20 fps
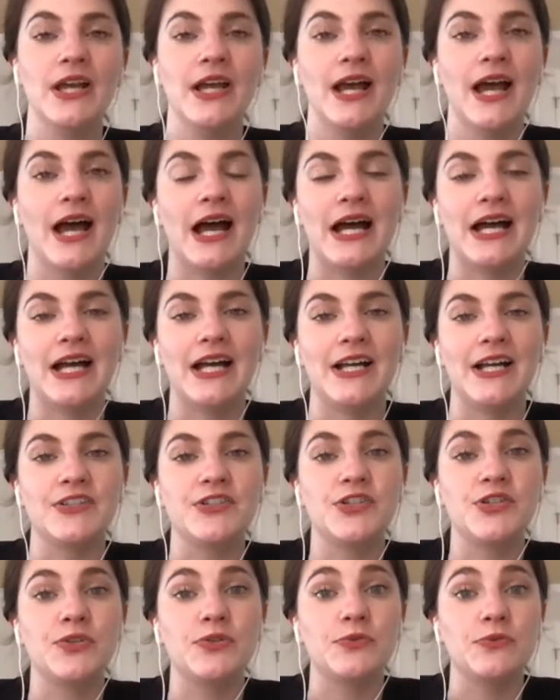uh,
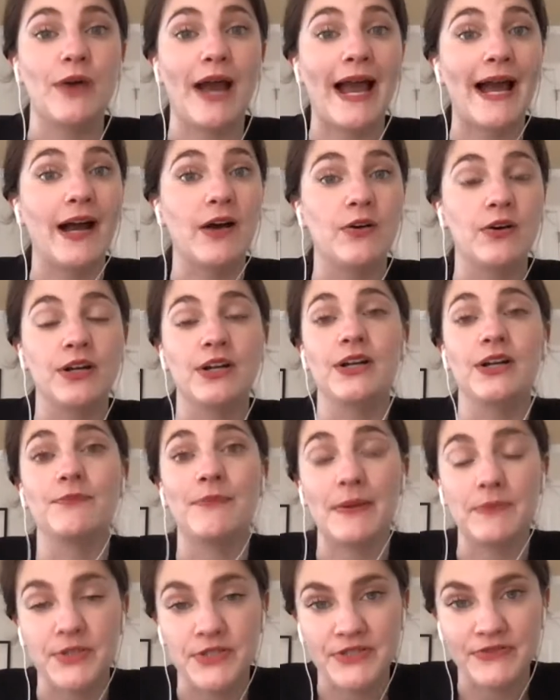to our
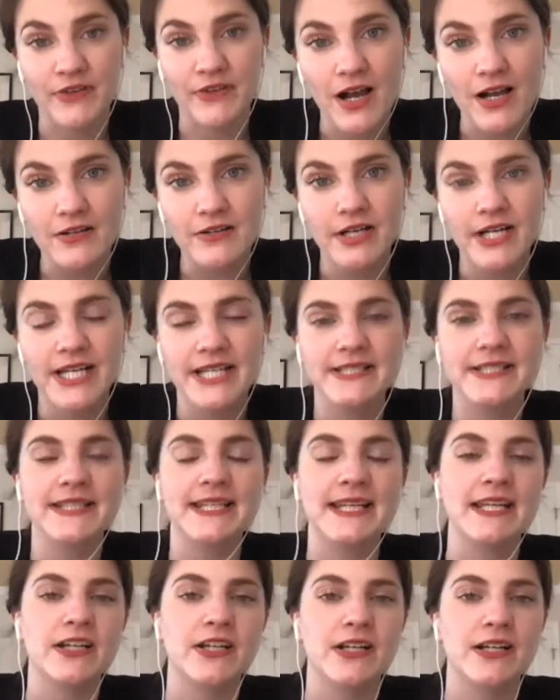members of Congress
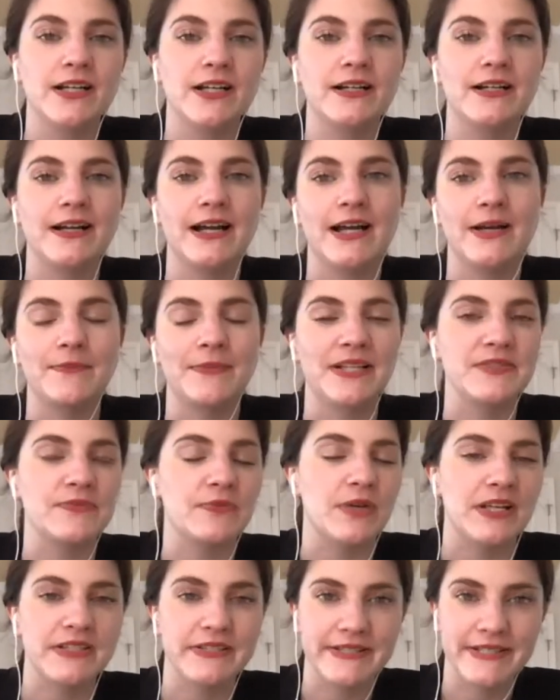here, um, as
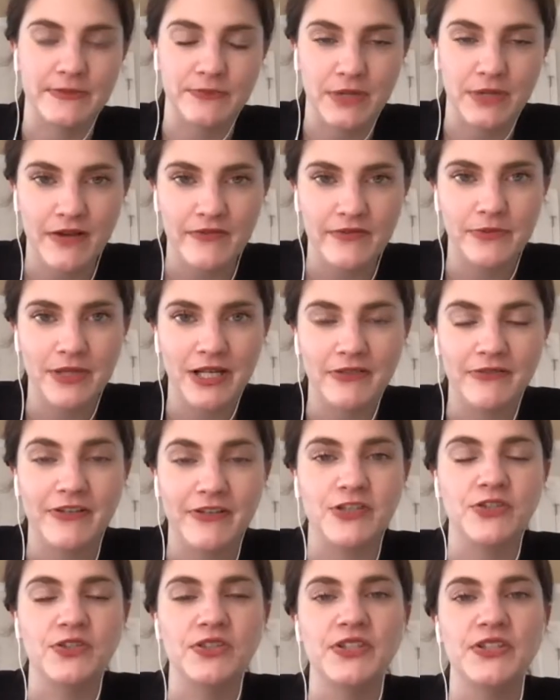well as some government
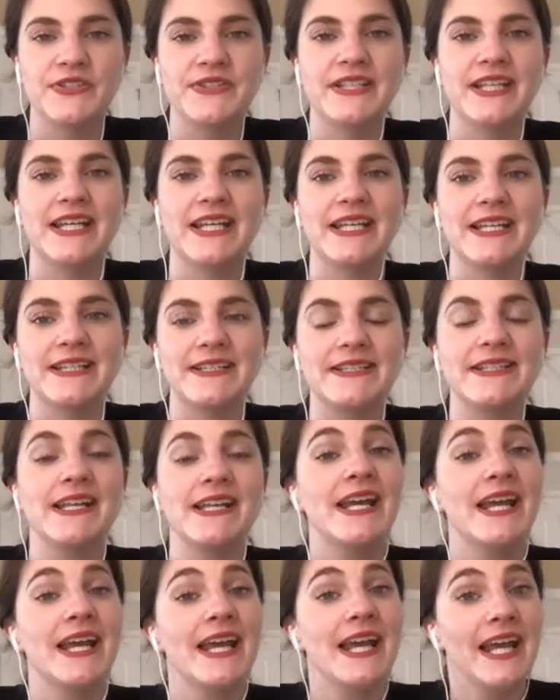officials, is
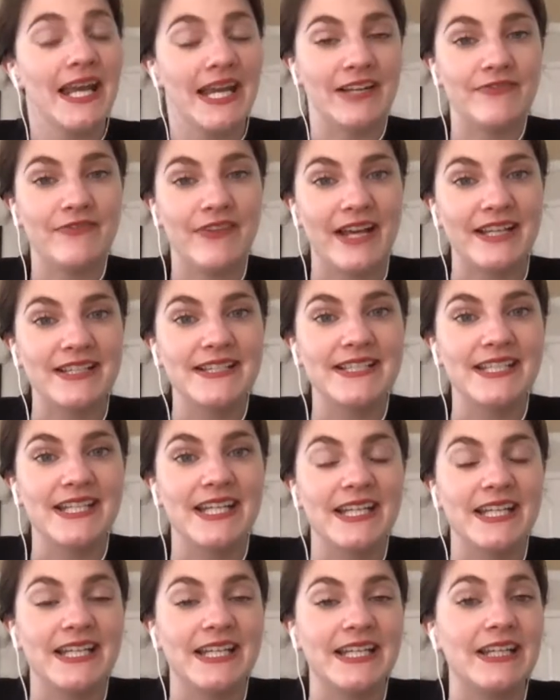
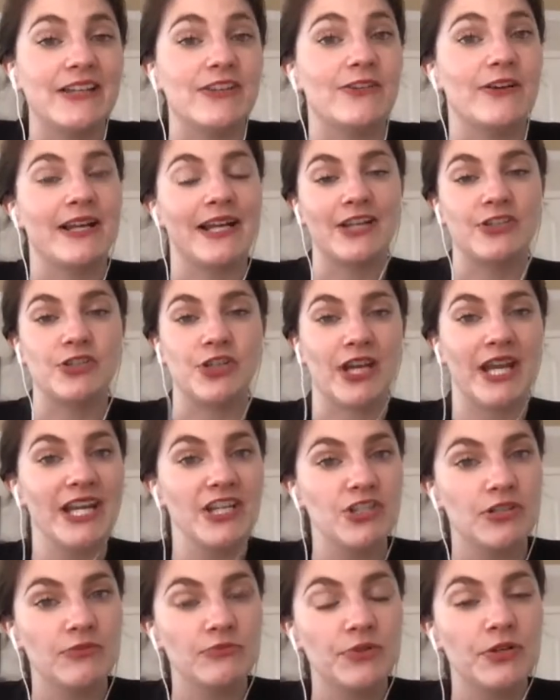investing either in
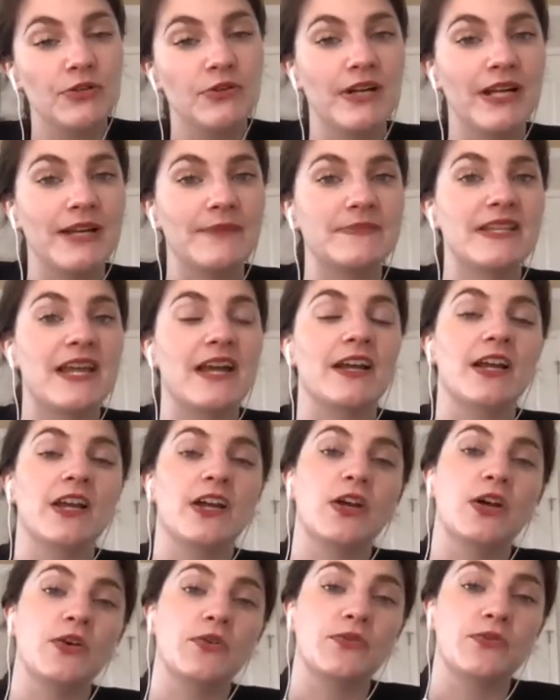education programs that
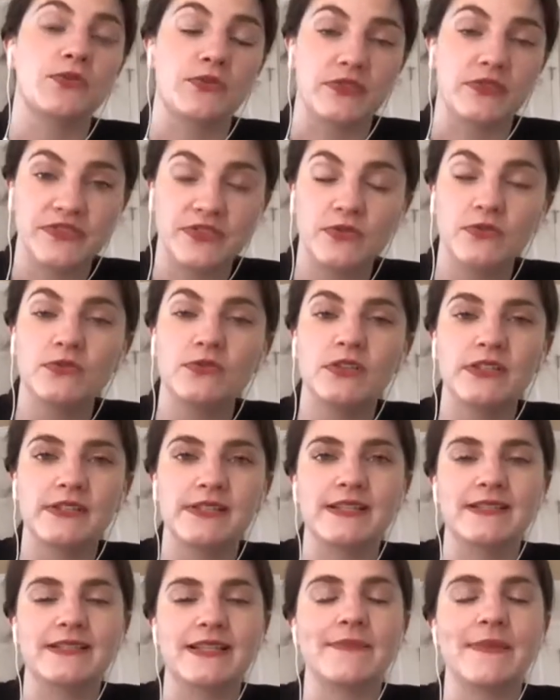can go through the
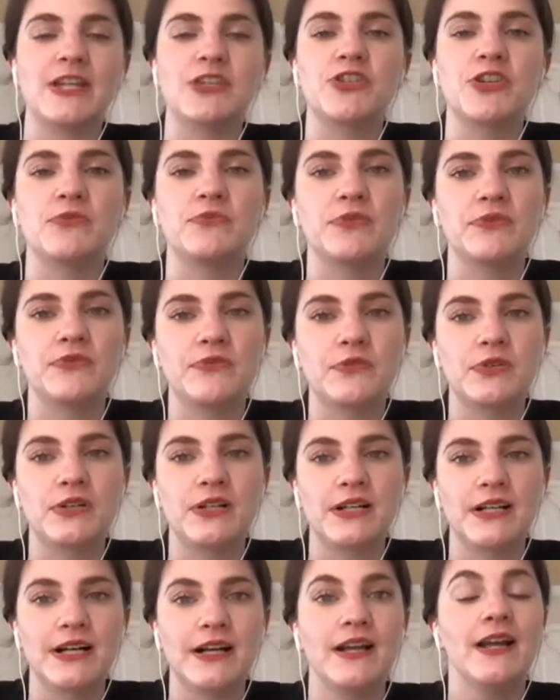schools, as I mentioned
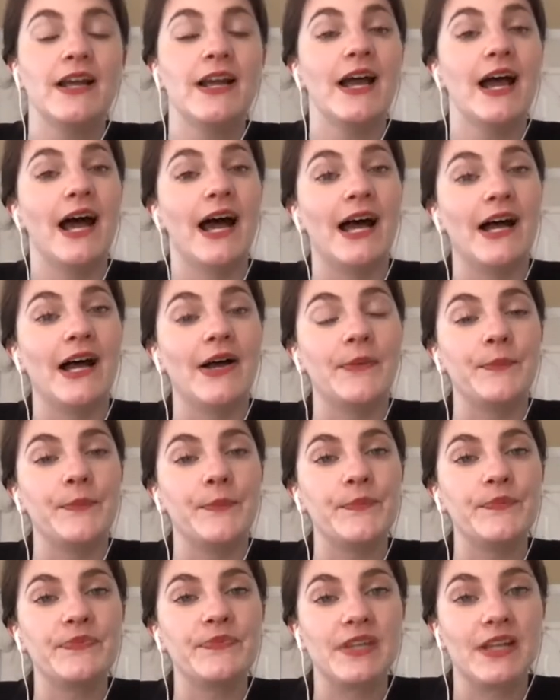before.
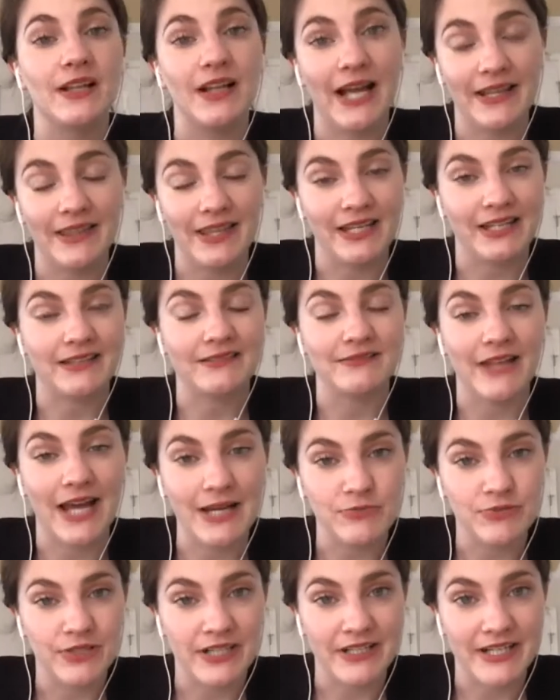Um, I think
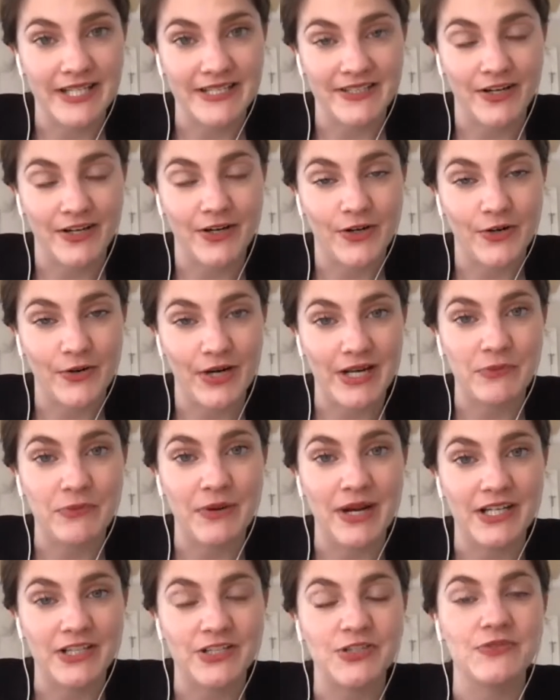libraries are a great
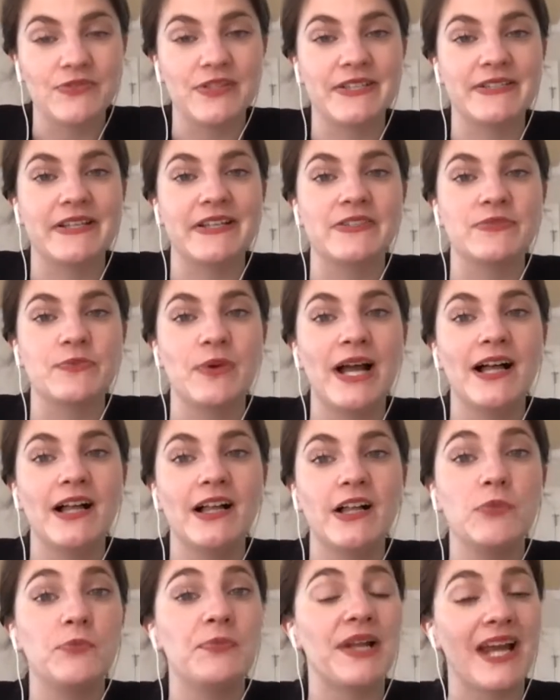way to do this as
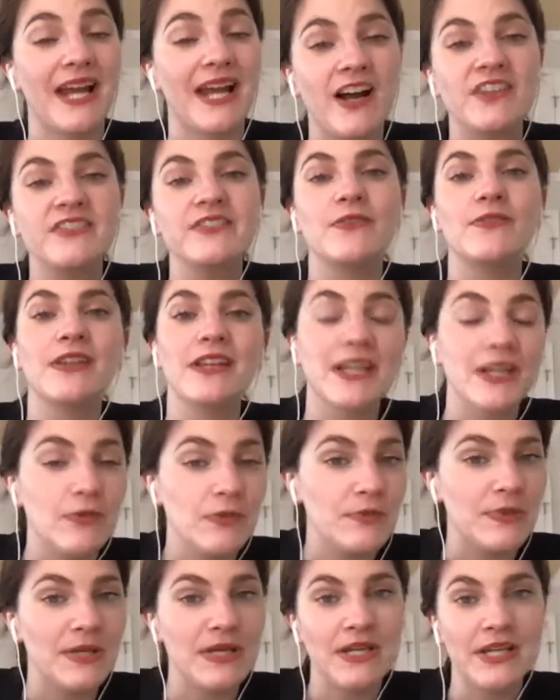well. But I also think it
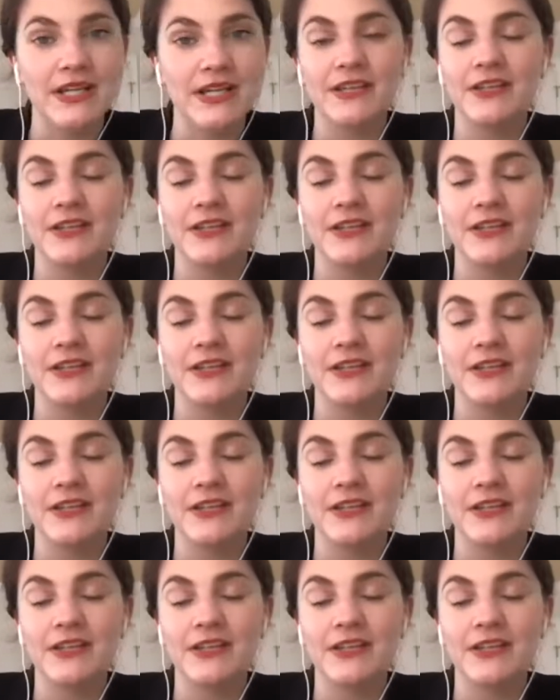would be